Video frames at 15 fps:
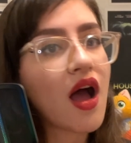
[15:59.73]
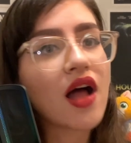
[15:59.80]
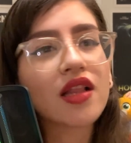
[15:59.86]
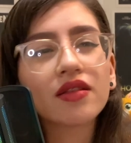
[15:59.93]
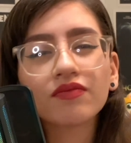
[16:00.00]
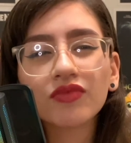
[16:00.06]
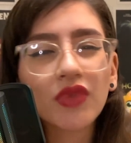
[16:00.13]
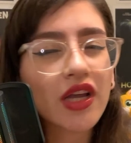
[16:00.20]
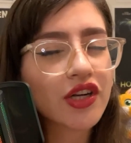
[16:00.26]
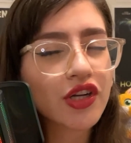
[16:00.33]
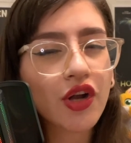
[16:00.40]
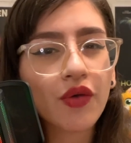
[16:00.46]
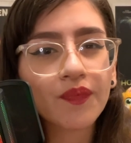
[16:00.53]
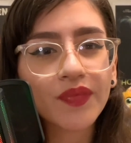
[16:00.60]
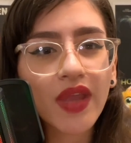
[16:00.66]
I don't
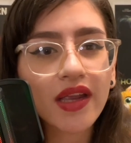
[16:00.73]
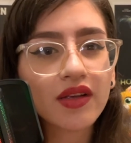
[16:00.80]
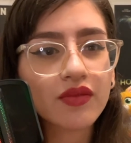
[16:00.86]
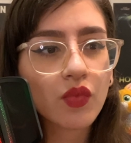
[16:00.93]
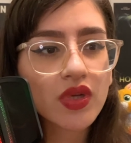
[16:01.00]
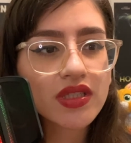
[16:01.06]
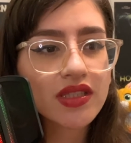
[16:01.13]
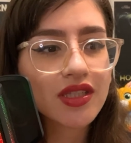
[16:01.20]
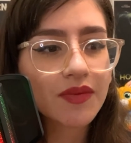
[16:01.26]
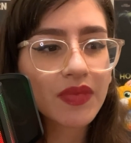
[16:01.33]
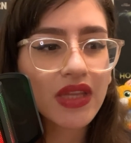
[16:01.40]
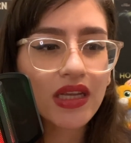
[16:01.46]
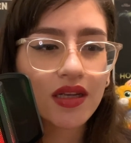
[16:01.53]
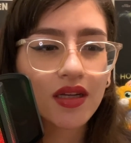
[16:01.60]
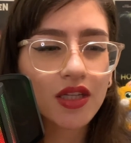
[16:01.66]
know, like
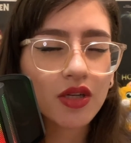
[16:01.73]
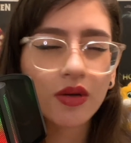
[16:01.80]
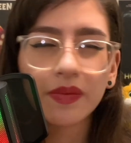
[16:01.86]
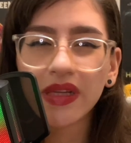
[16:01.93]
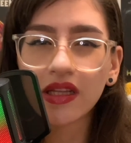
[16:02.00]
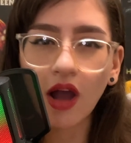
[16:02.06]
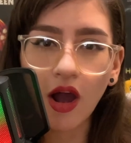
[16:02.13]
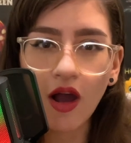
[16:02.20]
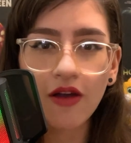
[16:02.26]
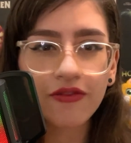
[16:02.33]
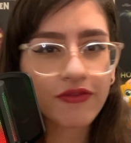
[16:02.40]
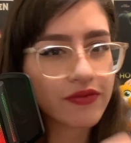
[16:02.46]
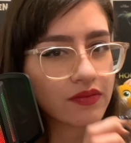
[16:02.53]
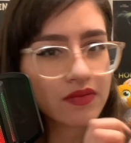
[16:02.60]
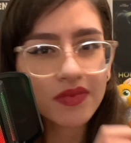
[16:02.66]
something a little bit
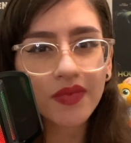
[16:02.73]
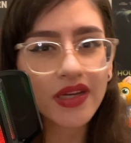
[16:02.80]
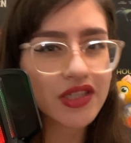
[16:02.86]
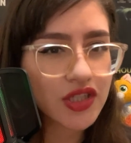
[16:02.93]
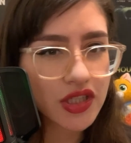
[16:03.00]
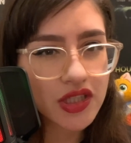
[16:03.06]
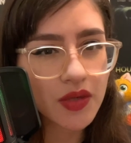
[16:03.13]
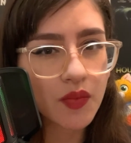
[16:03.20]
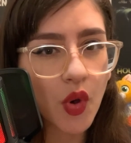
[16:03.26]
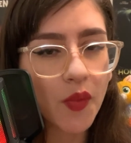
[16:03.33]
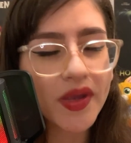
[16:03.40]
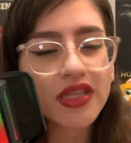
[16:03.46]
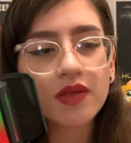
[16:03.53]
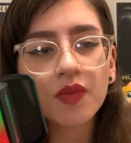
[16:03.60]
off by just some moments.